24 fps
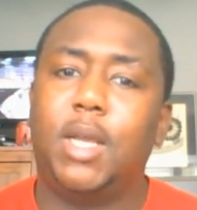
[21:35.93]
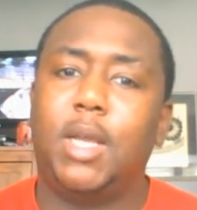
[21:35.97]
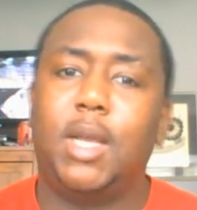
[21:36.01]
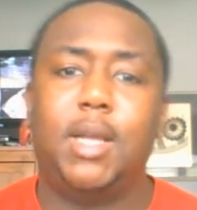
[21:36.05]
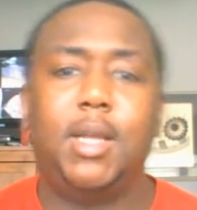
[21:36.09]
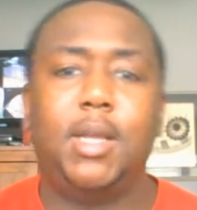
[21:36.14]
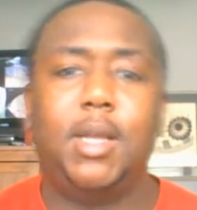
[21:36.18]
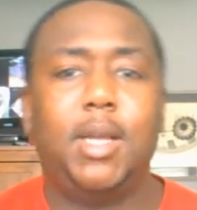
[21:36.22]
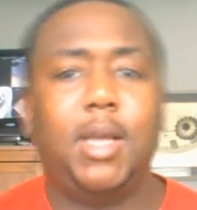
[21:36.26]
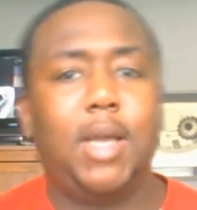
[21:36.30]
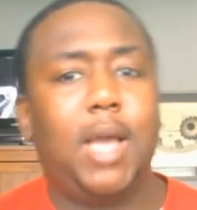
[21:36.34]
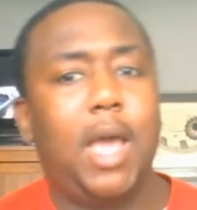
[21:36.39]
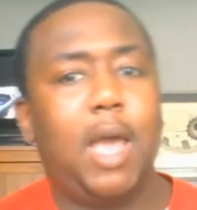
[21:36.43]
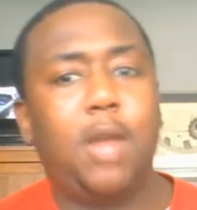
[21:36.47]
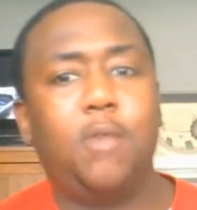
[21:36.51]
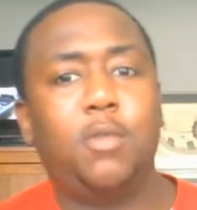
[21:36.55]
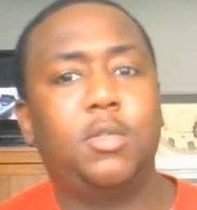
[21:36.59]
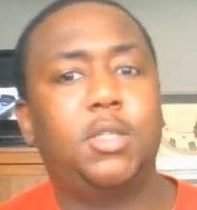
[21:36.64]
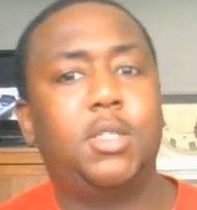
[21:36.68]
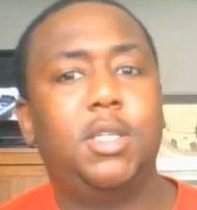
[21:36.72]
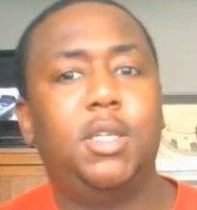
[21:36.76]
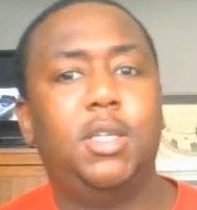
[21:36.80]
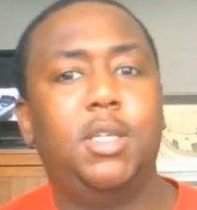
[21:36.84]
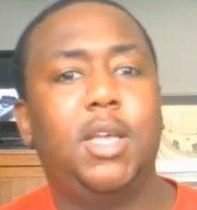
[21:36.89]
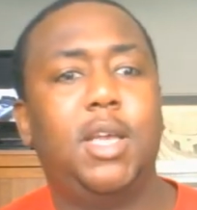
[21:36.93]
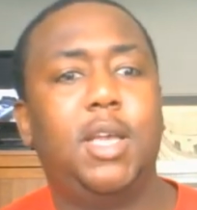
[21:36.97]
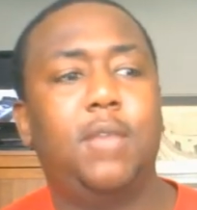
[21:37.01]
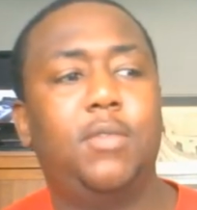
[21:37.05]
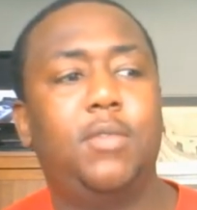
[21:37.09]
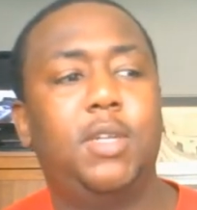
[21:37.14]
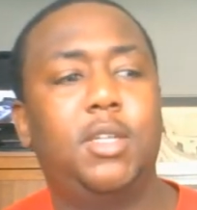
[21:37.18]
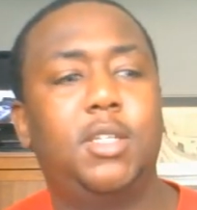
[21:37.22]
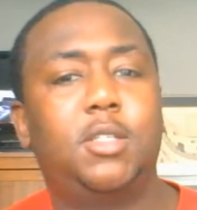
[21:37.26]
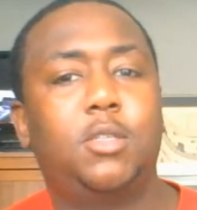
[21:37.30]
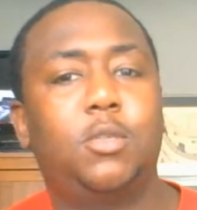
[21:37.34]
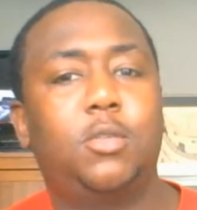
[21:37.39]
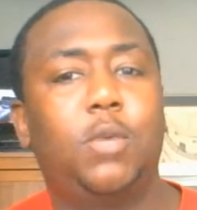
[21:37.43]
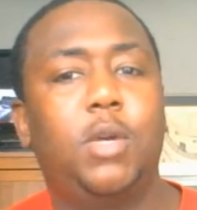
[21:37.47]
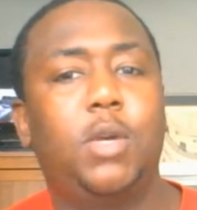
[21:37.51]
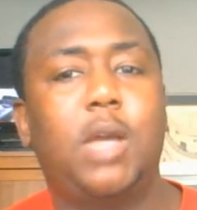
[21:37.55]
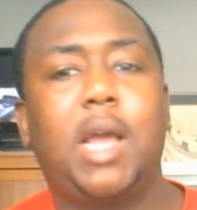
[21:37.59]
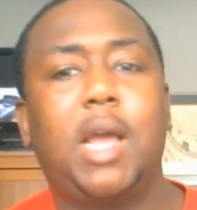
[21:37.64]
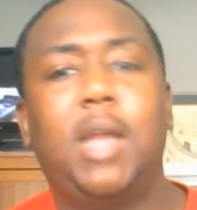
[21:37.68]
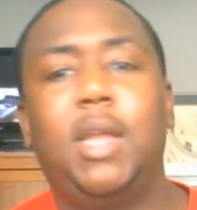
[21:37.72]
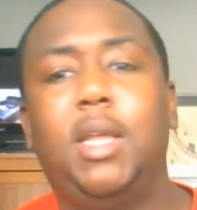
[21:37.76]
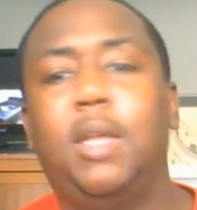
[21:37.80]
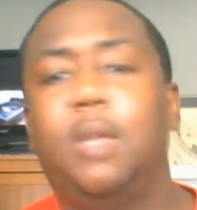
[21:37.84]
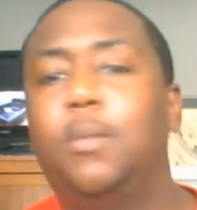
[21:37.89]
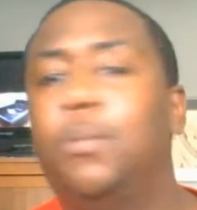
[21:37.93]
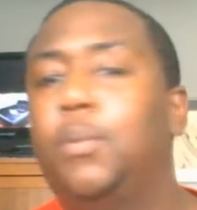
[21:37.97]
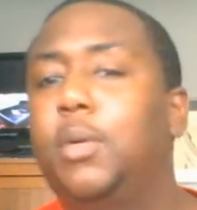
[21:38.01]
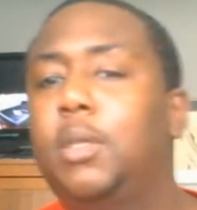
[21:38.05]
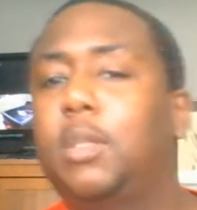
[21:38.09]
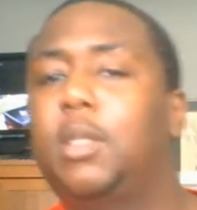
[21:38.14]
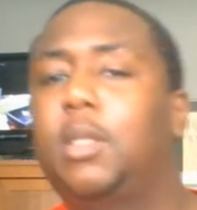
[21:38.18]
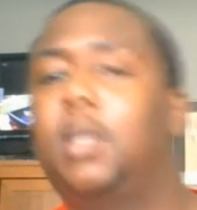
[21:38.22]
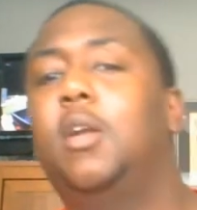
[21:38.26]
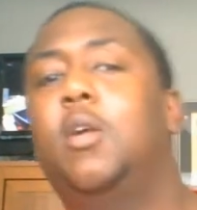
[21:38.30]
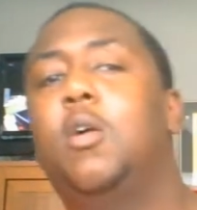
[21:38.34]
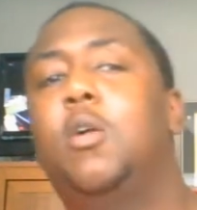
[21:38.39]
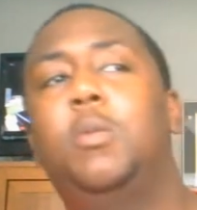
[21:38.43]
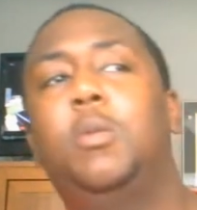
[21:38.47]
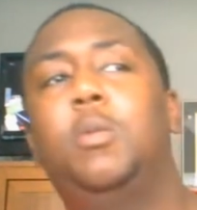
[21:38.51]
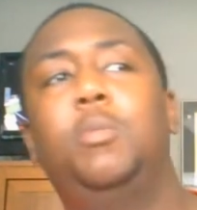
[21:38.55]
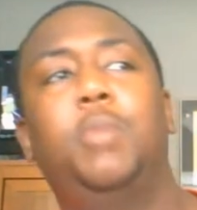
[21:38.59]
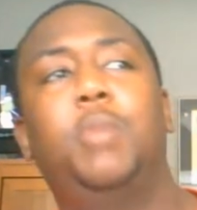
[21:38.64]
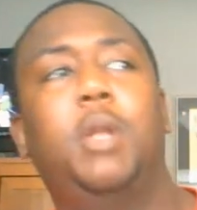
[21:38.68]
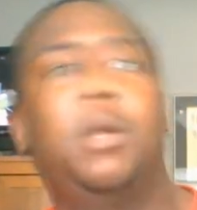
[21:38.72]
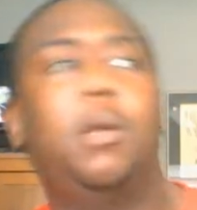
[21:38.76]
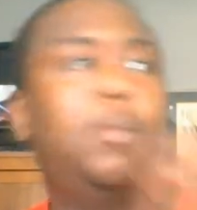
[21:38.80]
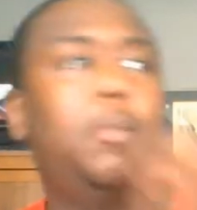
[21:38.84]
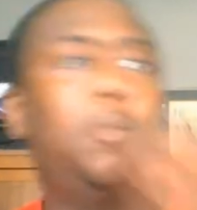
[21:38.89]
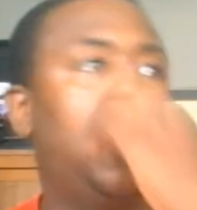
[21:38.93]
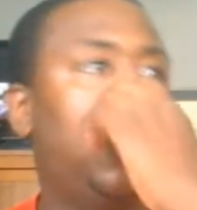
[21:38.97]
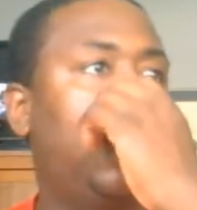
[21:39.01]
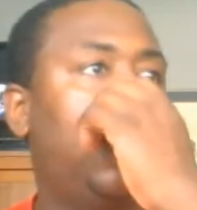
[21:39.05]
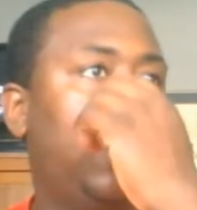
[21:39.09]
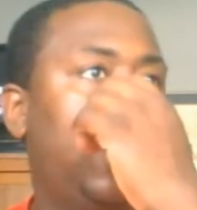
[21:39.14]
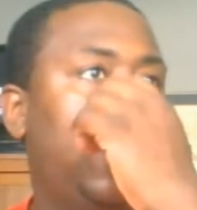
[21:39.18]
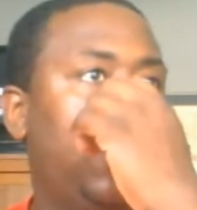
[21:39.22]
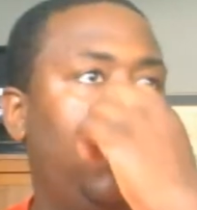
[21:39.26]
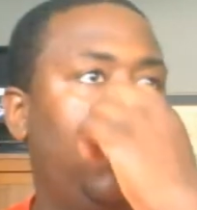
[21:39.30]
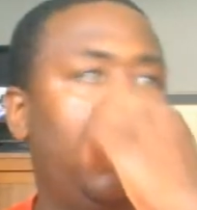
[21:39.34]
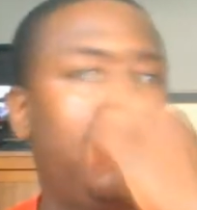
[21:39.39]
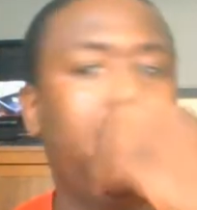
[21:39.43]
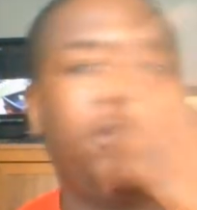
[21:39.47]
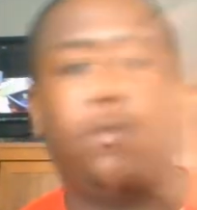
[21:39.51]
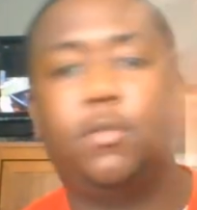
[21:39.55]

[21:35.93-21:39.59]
I don't see the evidence to where how he can put that on me, but I'm like, all right, whatever.